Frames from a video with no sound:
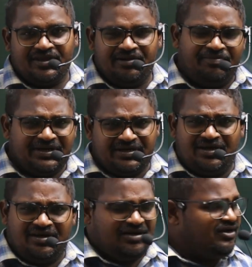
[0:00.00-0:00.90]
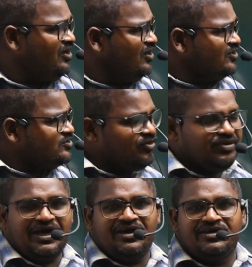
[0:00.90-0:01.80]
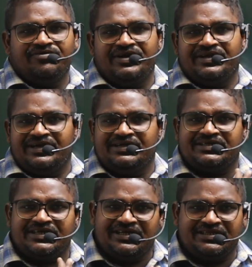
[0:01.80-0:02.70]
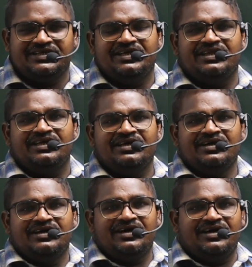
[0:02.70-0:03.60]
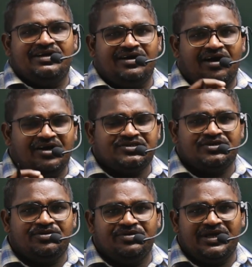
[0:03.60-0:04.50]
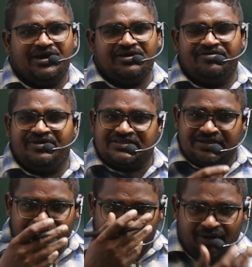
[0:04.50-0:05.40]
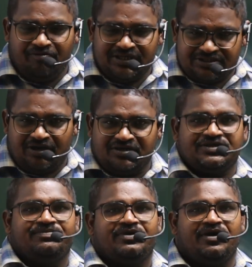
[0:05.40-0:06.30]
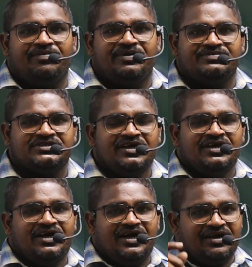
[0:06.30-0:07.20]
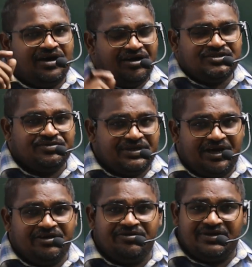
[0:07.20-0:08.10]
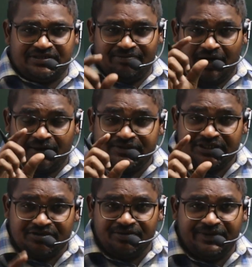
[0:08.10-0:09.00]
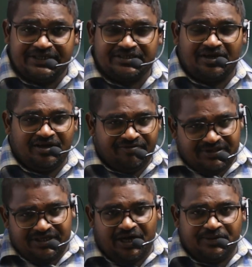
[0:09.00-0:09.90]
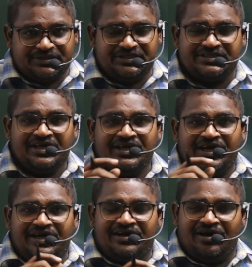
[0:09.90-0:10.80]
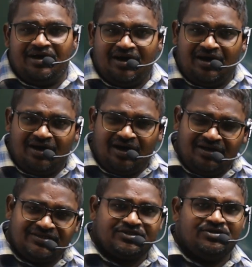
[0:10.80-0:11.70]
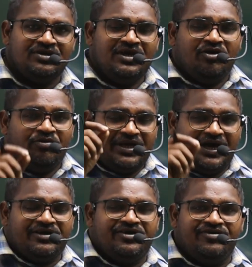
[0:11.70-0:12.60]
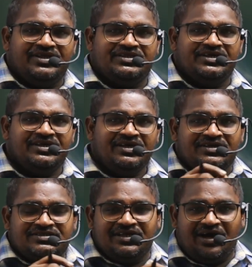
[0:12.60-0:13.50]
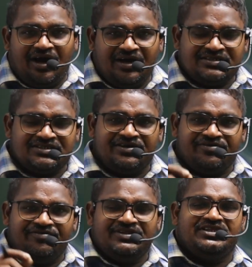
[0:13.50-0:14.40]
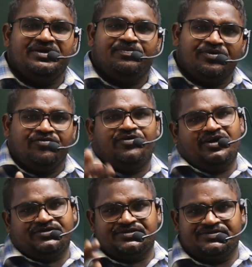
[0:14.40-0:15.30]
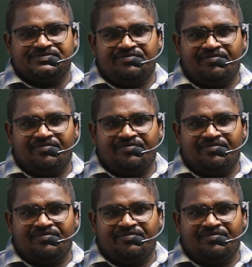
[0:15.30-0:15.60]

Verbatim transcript: but uh, so we have given entire theory and also we have given some prob we solved some problems and also we have given some objective bits along with the options and uh, uh, also we have given the the answer with the proof also